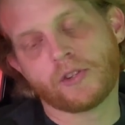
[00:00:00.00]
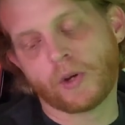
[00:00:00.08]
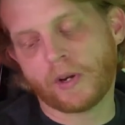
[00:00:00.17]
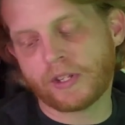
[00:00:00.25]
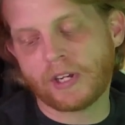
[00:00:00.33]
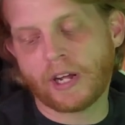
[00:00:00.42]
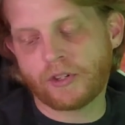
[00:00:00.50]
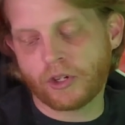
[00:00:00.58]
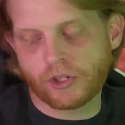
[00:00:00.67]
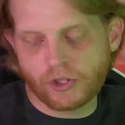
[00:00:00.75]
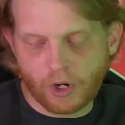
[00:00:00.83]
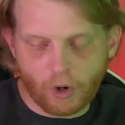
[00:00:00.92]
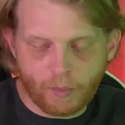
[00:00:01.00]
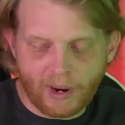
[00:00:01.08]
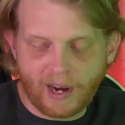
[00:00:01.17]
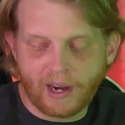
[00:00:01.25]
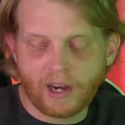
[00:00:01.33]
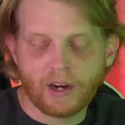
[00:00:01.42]
So it's not just
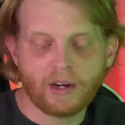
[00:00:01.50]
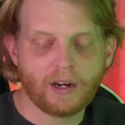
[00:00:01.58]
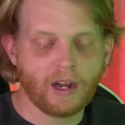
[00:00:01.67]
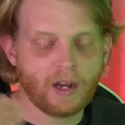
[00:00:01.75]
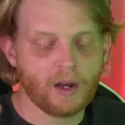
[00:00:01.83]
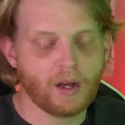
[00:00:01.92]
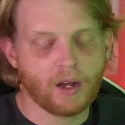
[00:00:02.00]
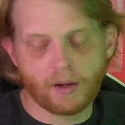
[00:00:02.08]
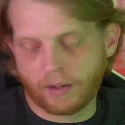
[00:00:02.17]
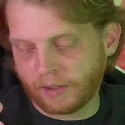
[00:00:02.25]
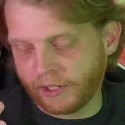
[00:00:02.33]
Stonemaier.